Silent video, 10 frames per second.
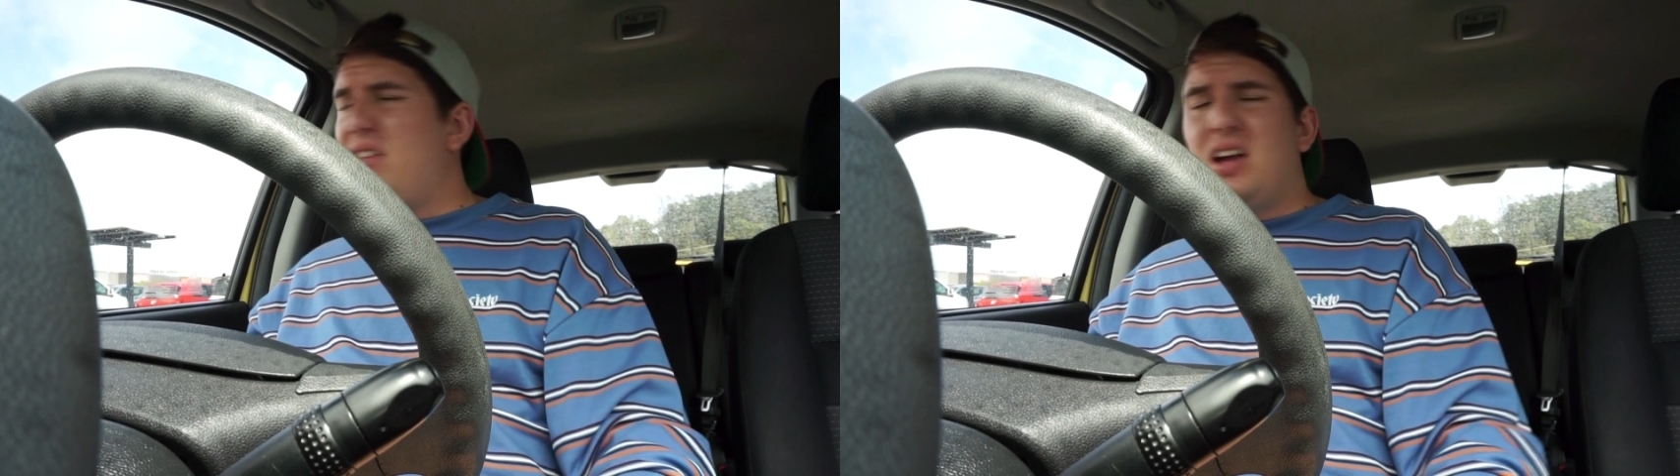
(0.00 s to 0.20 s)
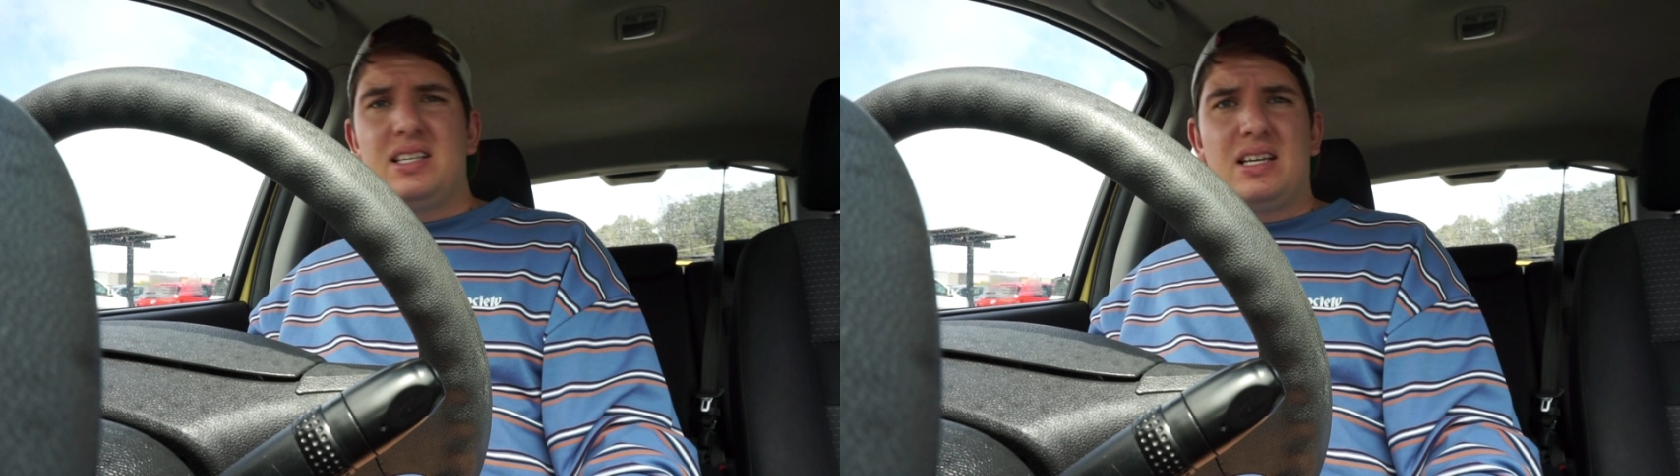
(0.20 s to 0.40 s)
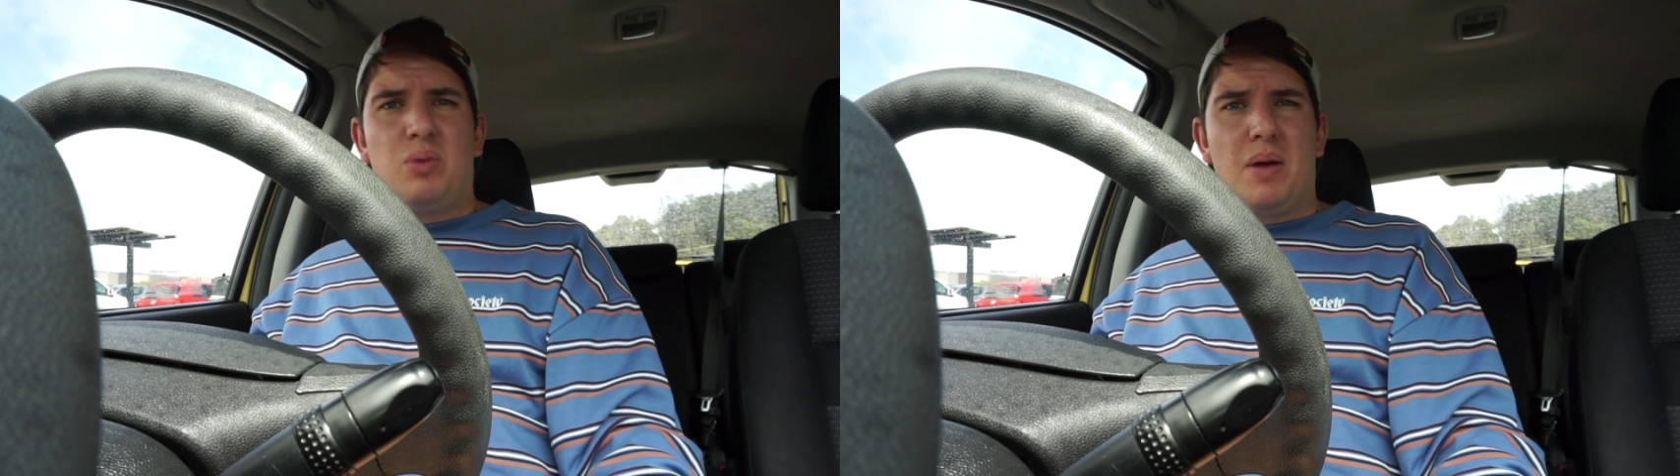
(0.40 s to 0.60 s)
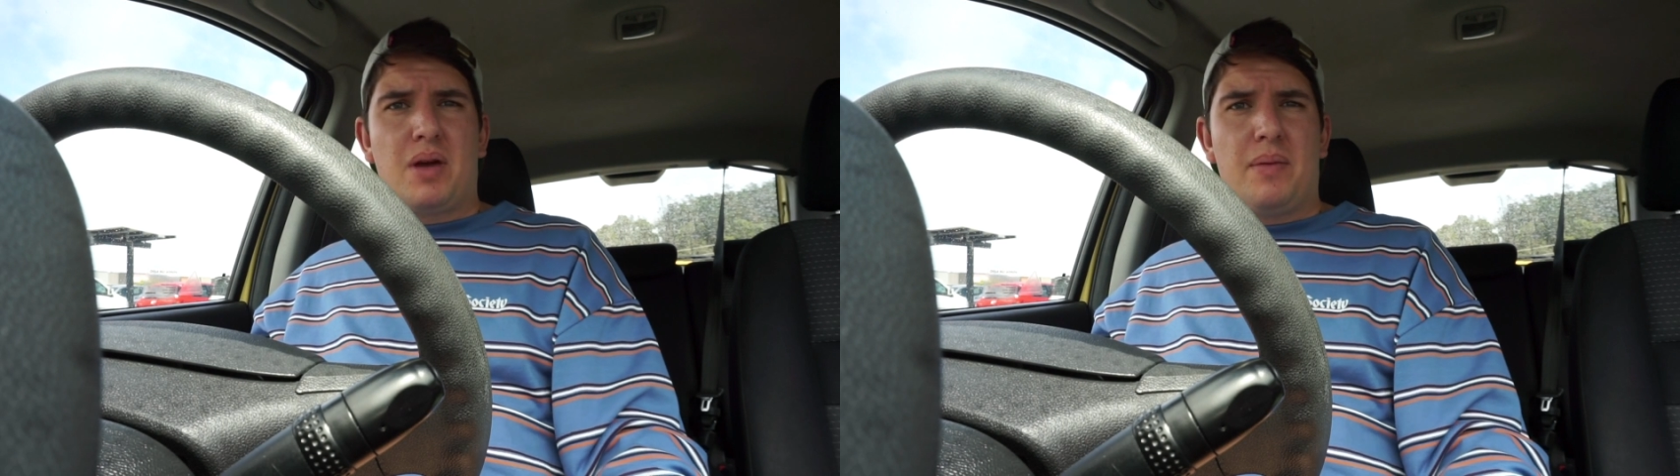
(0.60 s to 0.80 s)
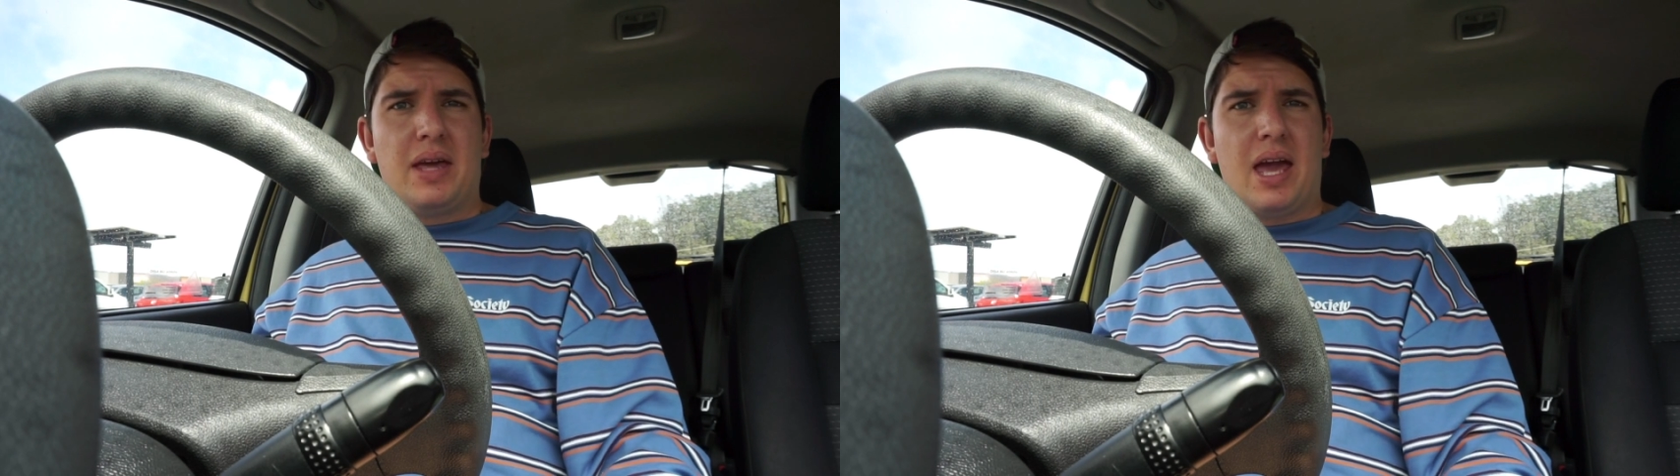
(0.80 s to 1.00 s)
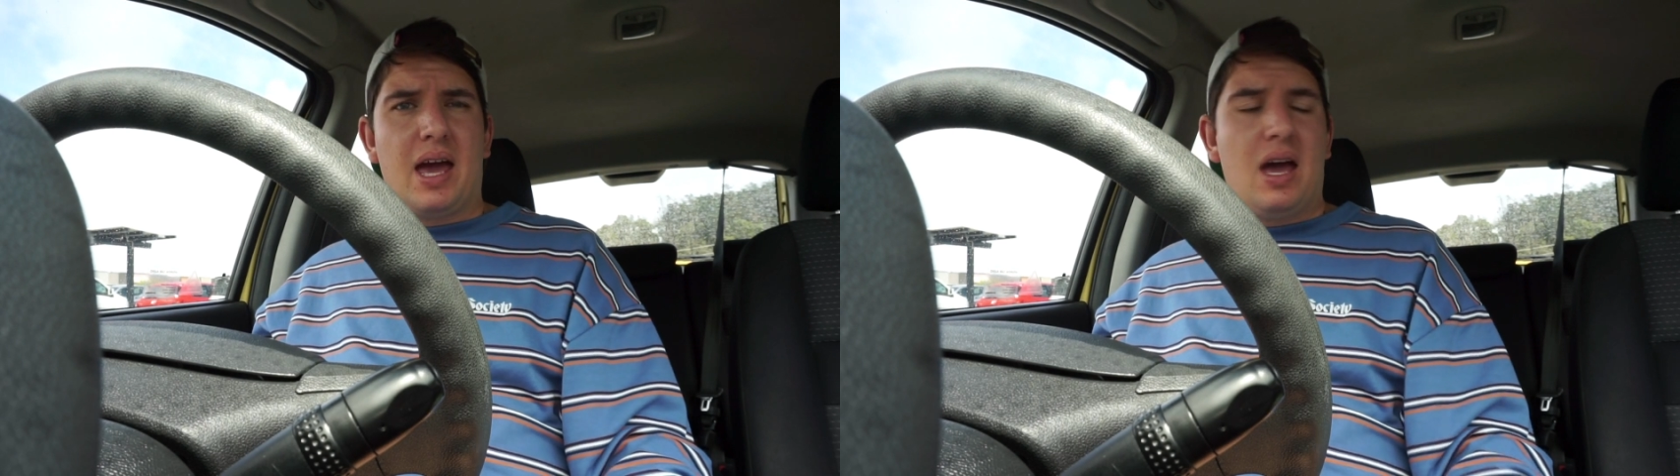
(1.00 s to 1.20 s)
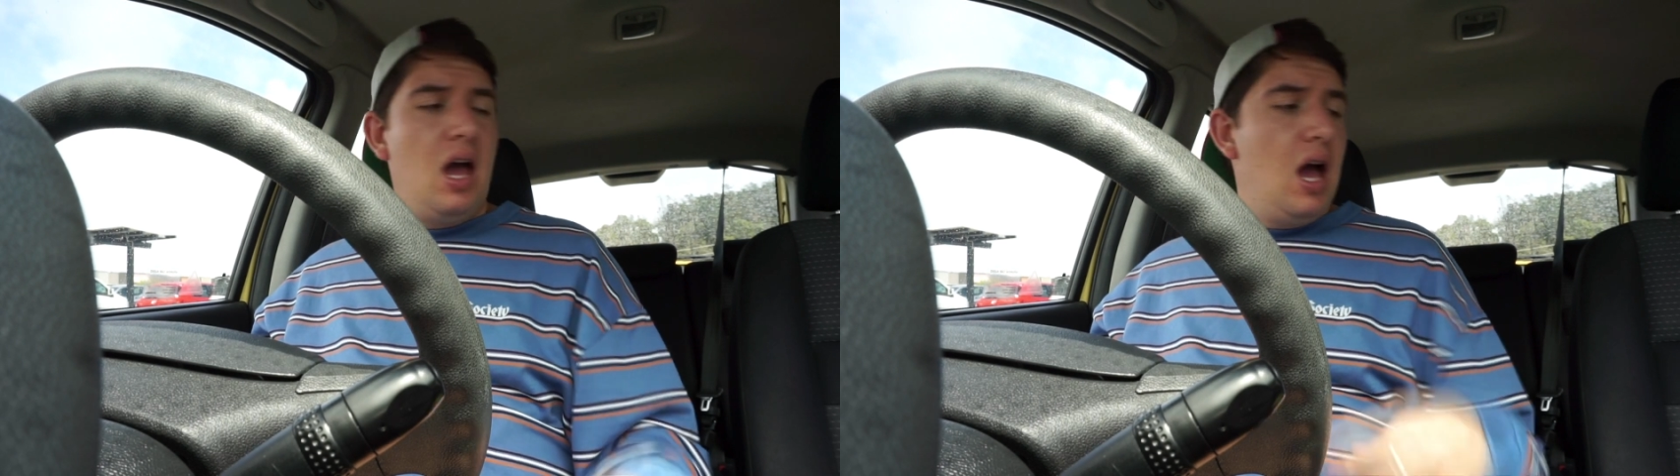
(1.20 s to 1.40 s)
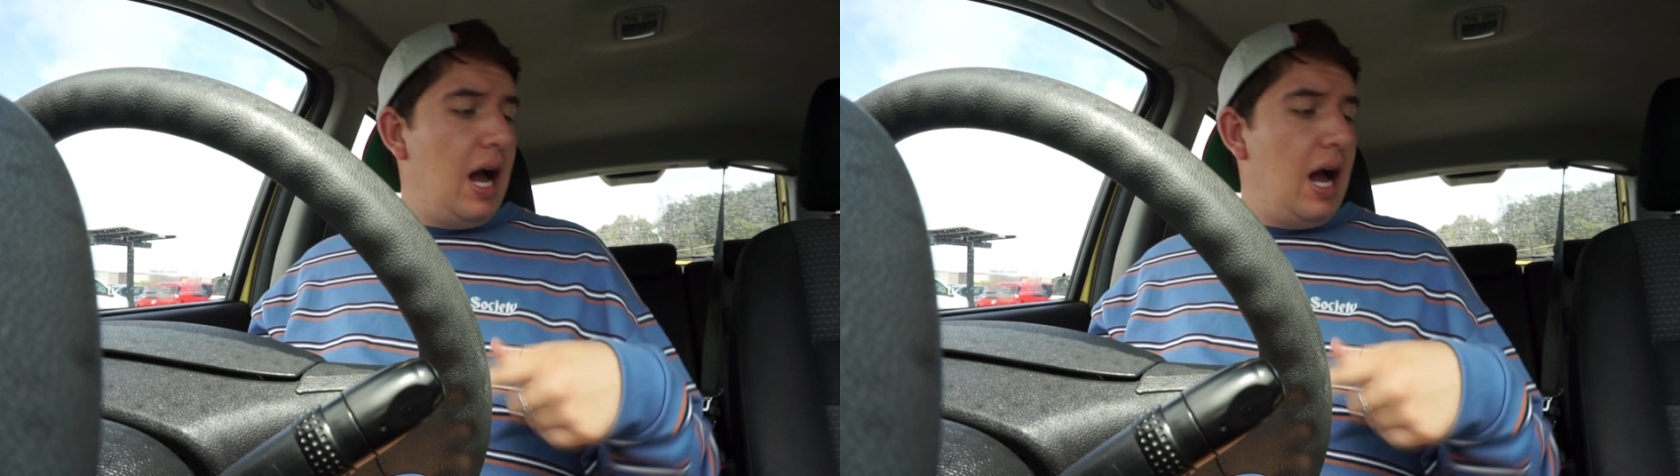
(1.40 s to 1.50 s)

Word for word: don't think I said why I'm coming here.